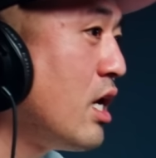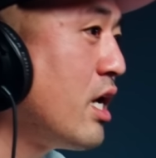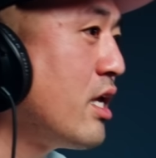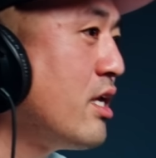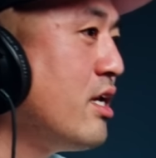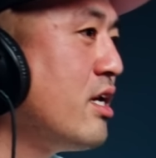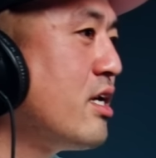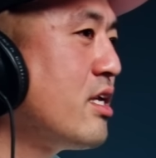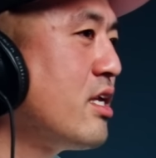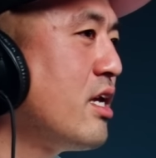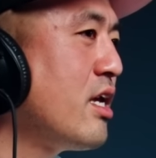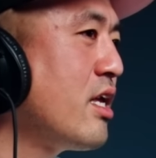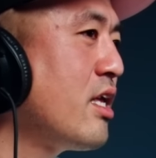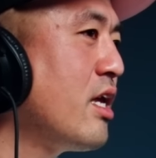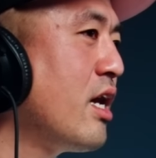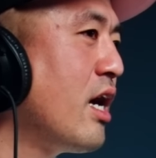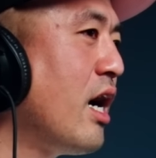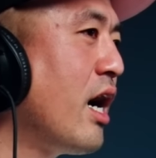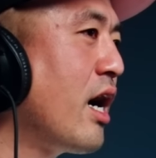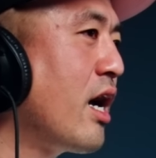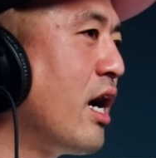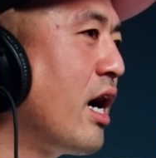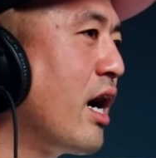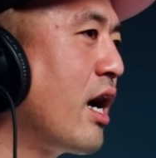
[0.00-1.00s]
Yeah, yeah, yeah, yeah.
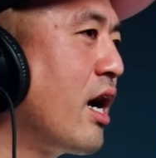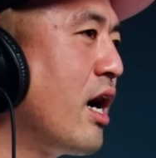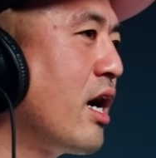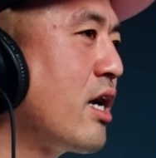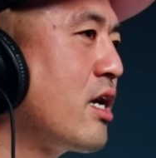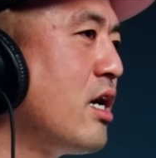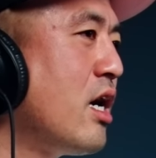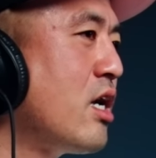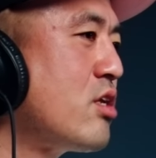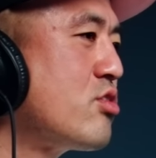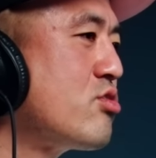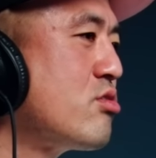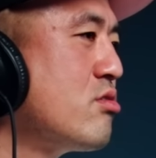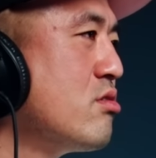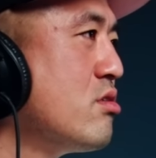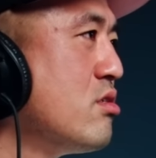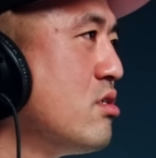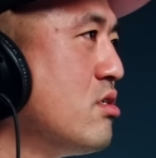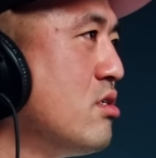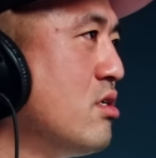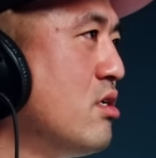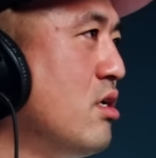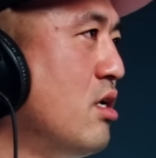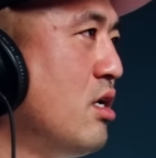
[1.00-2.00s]
yeah. I, I, I got
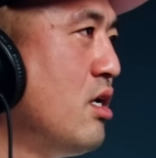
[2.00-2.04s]
you.